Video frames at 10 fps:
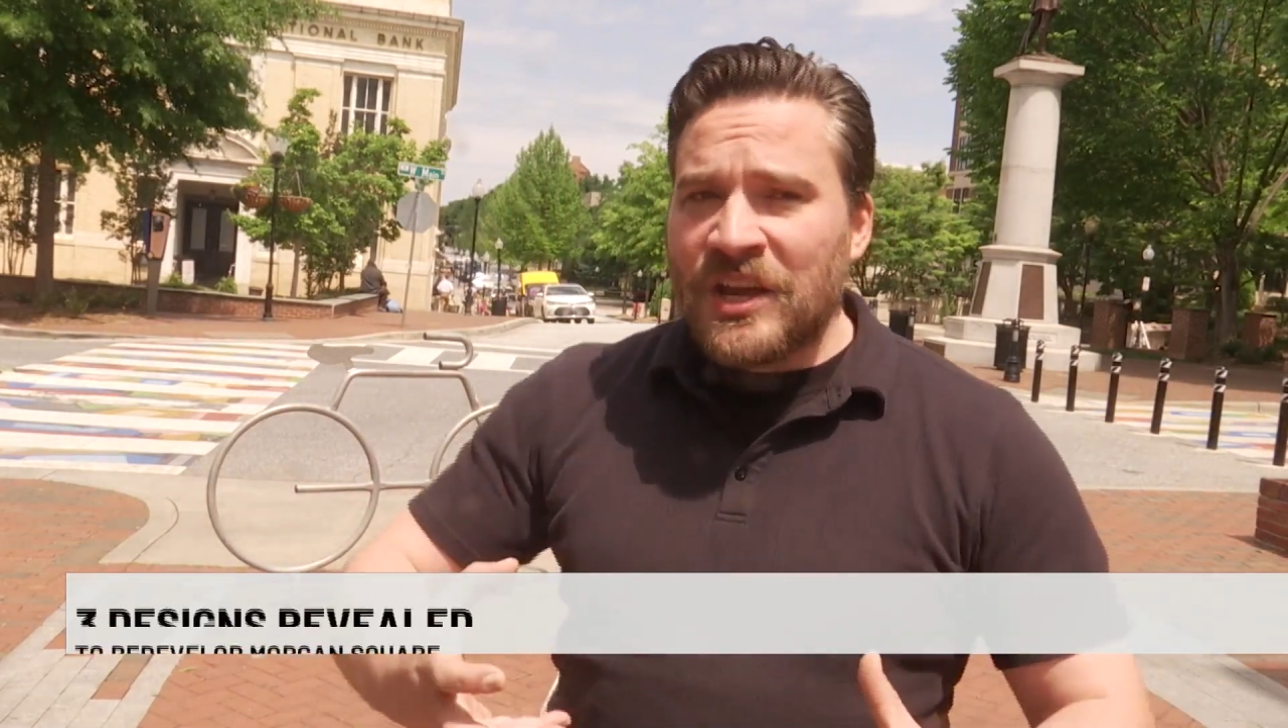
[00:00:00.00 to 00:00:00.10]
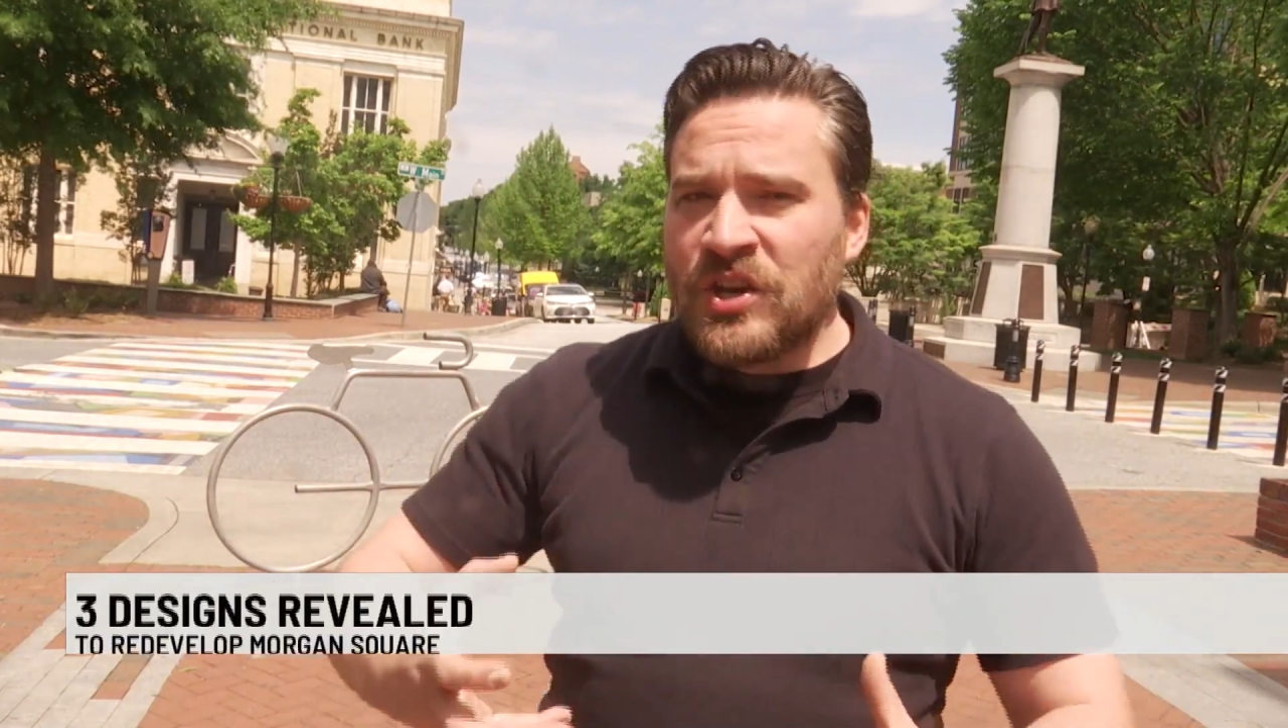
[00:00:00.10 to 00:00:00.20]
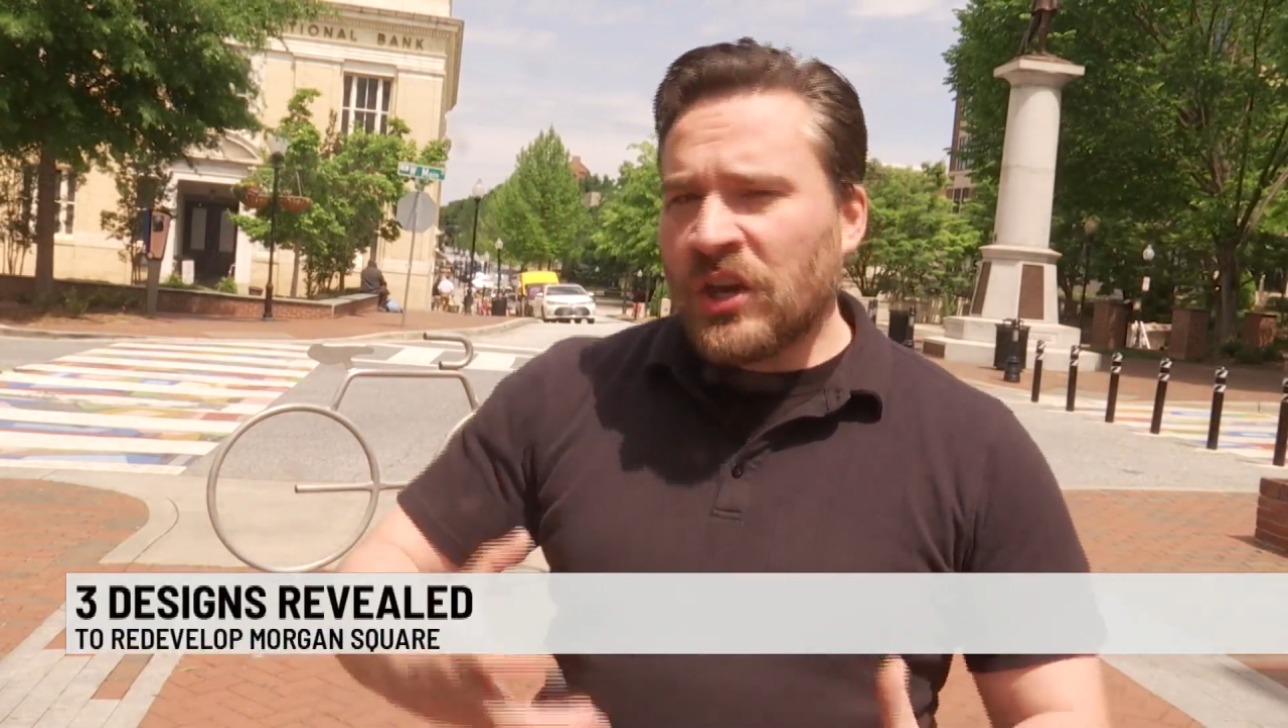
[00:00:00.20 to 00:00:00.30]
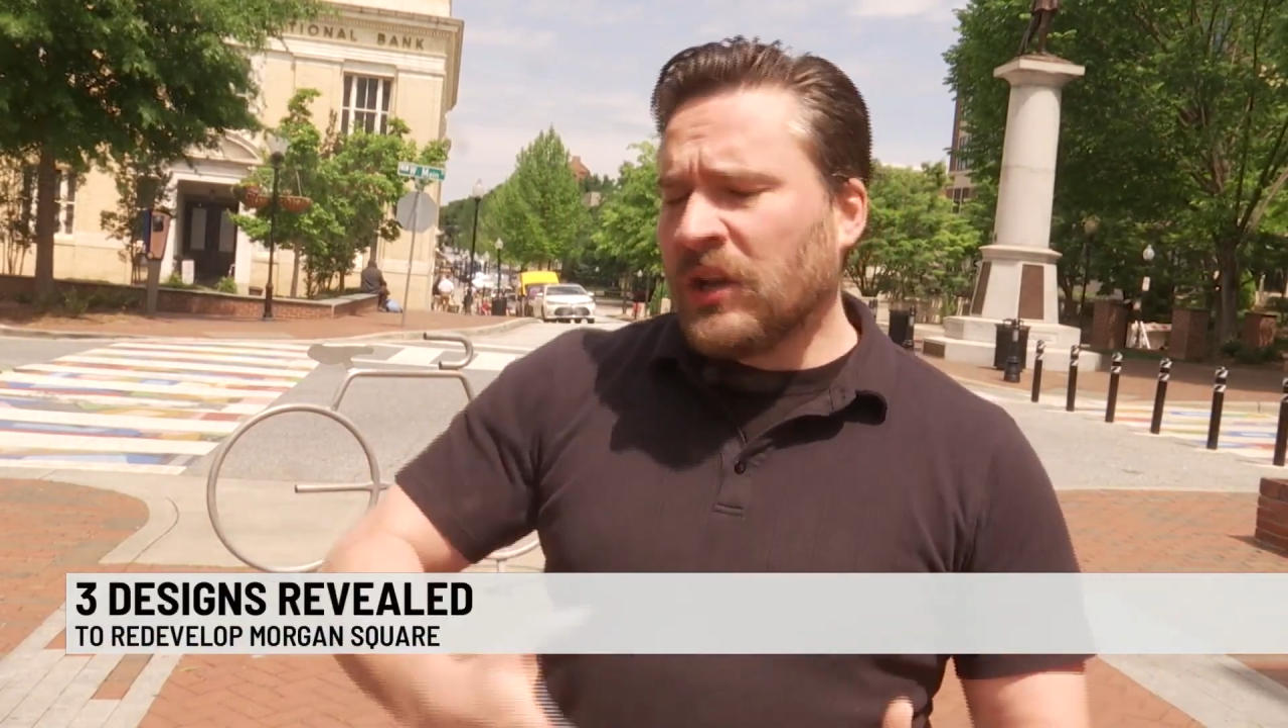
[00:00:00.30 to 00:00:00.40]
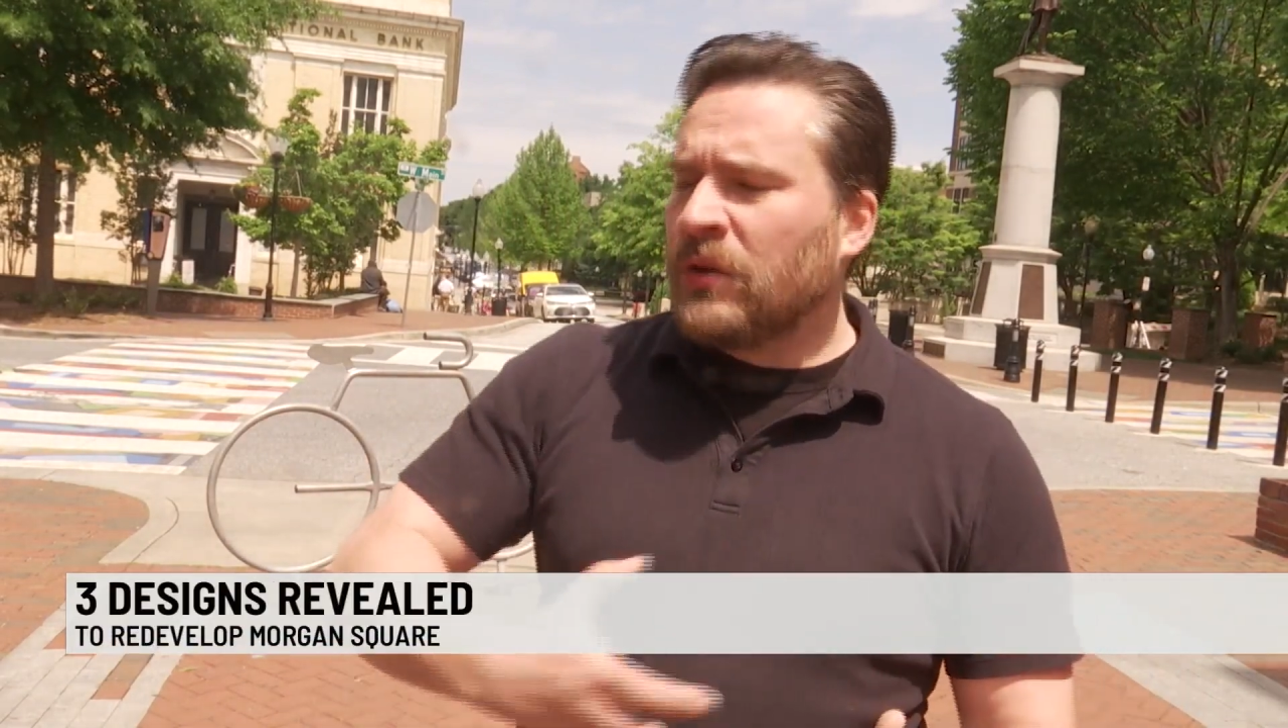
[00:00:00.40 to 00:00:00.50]

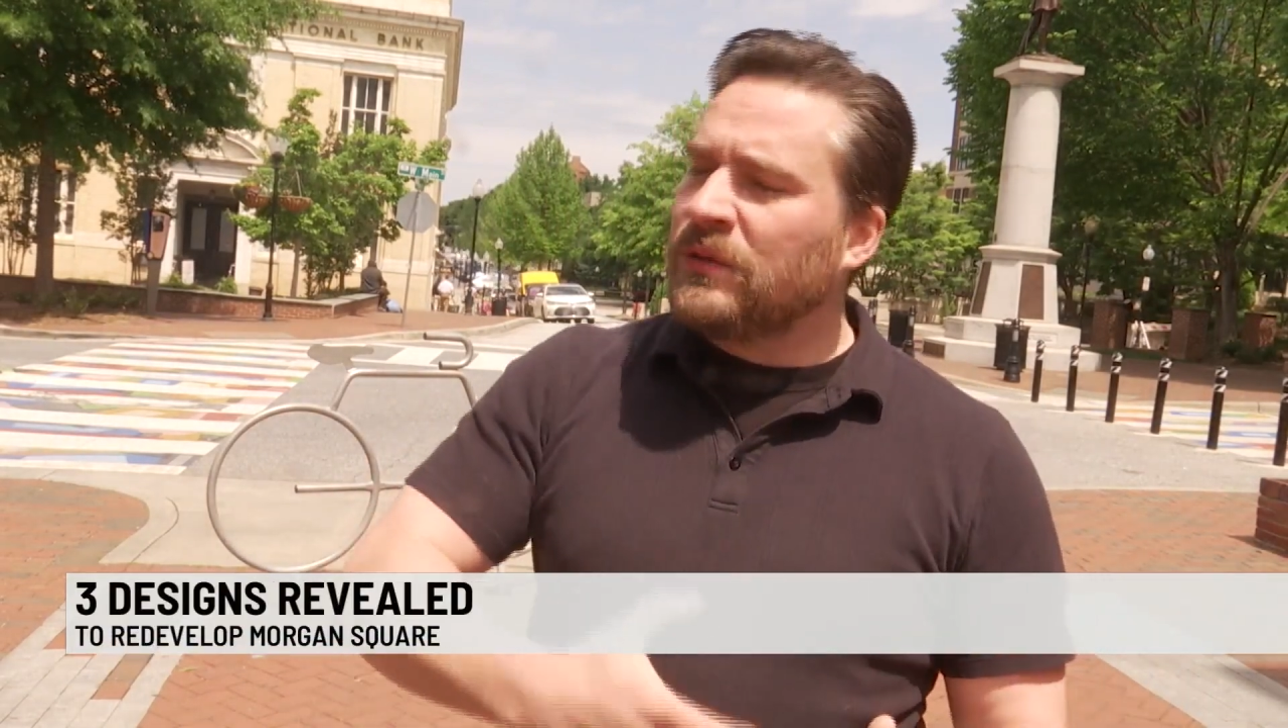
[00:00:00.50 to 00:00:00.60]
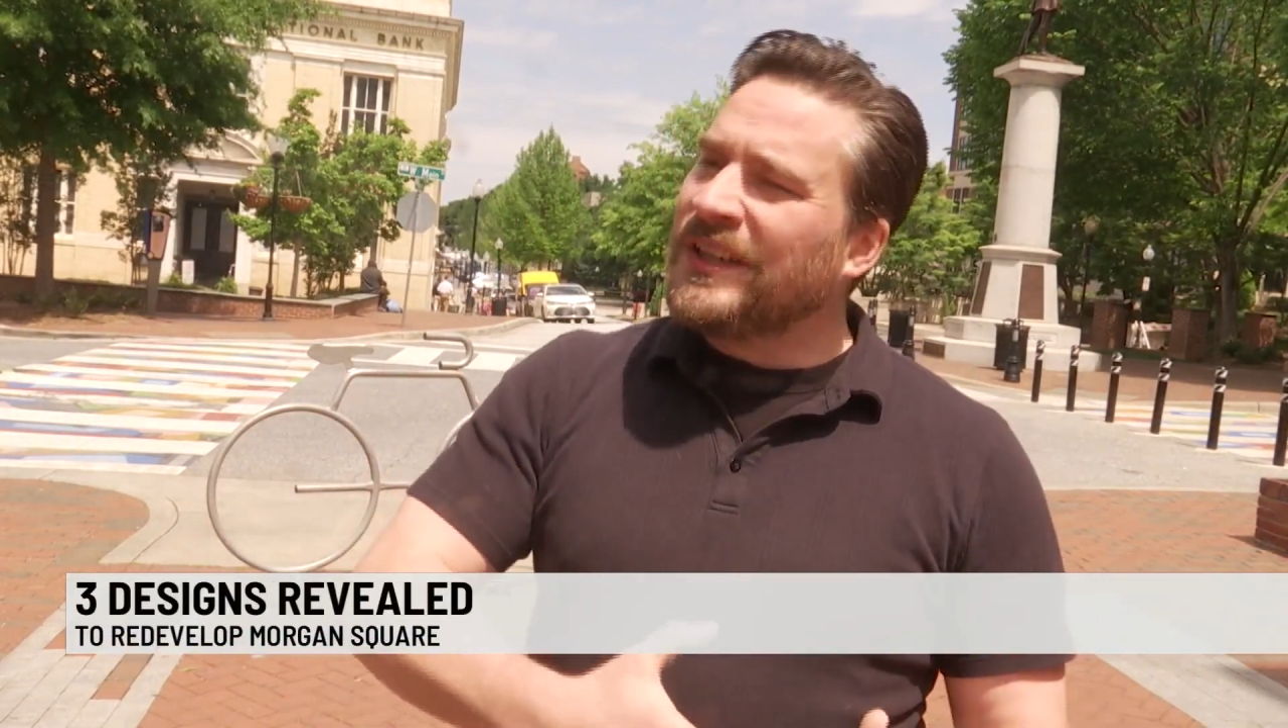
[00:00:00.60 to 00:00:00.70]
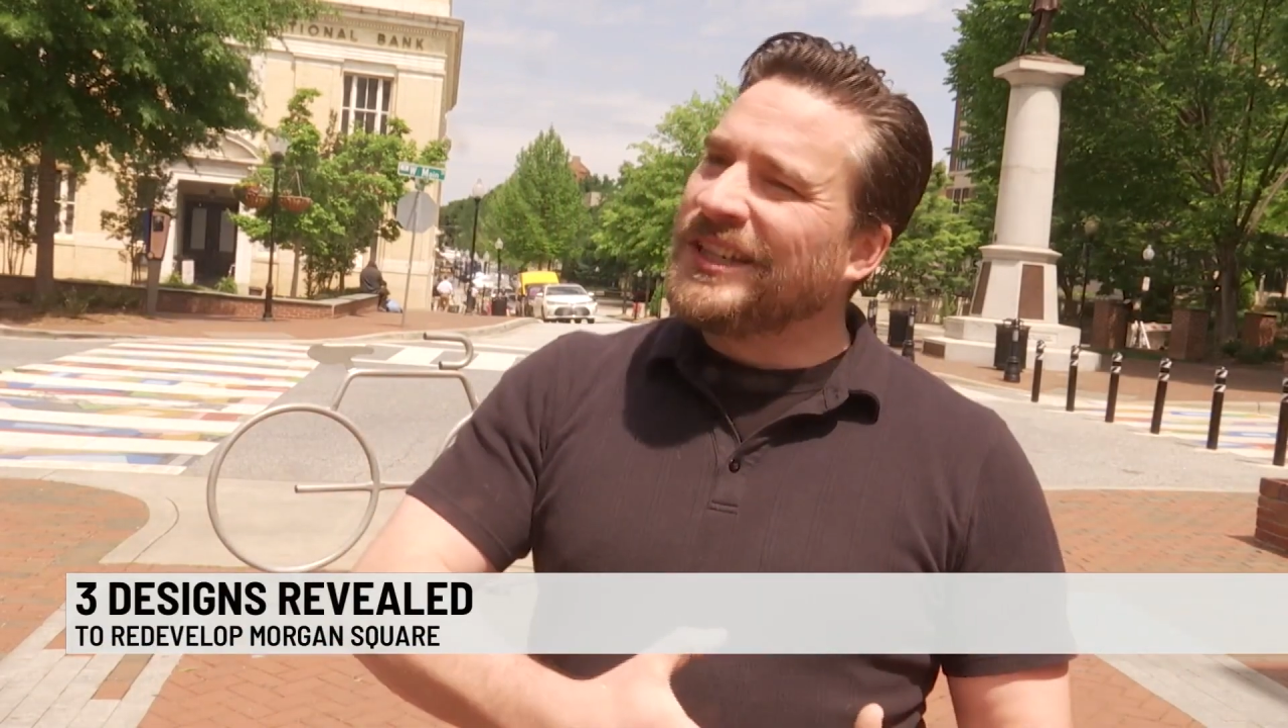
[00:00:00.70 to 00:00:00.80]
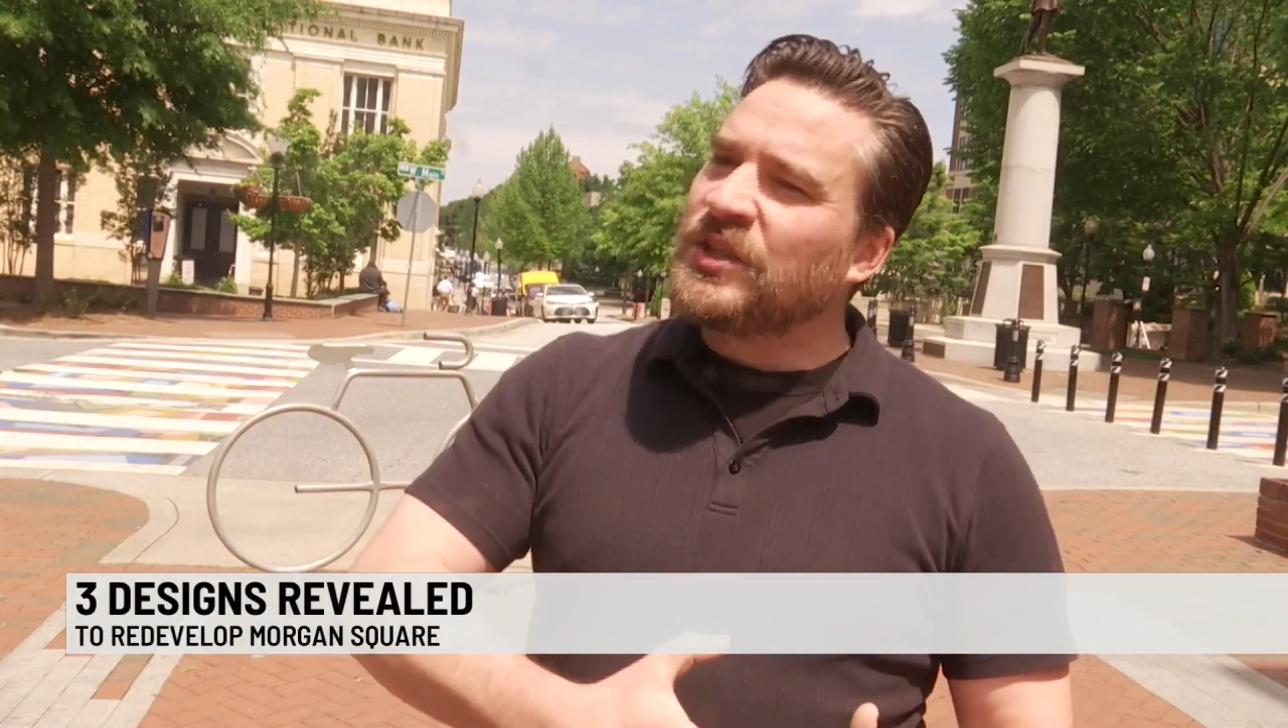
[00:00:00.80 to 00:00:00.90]
not only